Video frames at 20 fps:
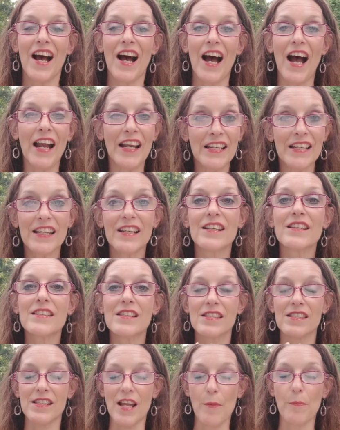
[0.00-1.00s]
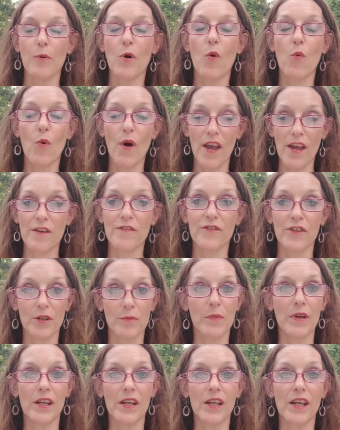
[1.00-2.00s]
I needed to step away for a
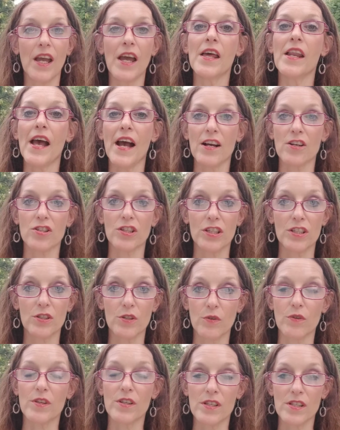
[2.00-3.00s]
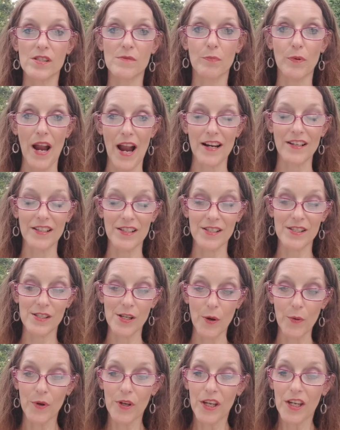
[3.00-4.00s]
minute and actually do this practice.
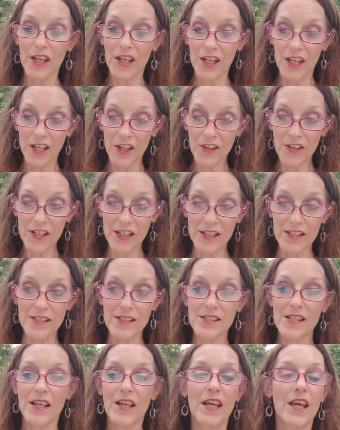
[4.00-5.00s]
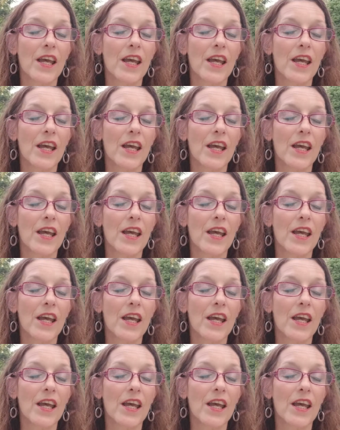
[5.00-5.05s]
So here it is.